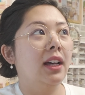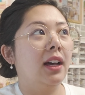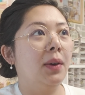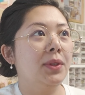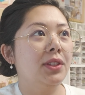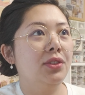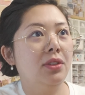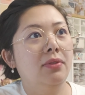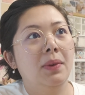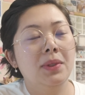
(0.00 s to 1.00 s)
I wasn't
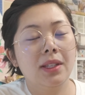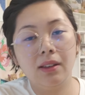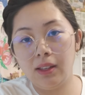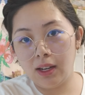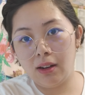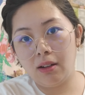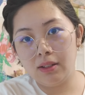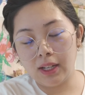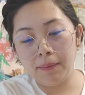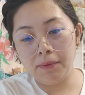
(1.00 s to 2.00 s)
sure if I was gonna get it on
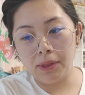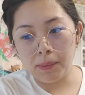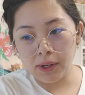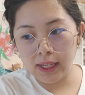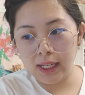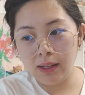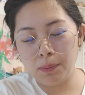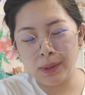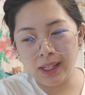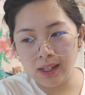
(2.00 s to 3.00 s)
time for the market,
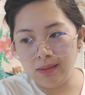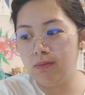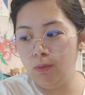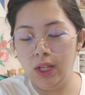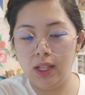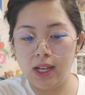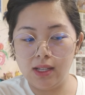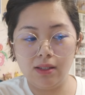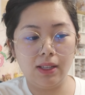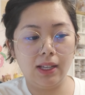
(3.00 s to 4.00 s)
but then I
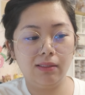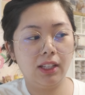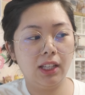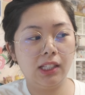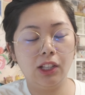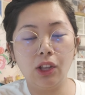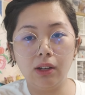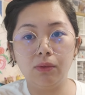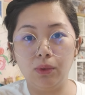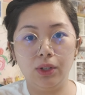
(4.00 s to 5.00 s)
realized that it's a lot
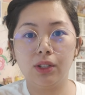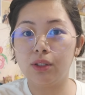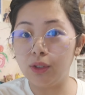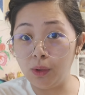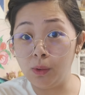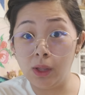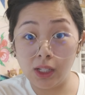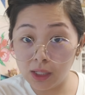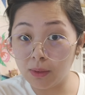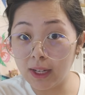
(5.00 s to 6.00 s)
of work to do
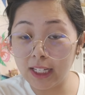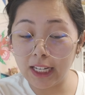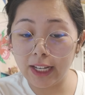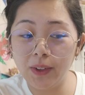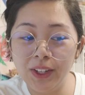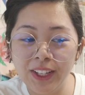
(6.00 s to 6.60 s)
this right now.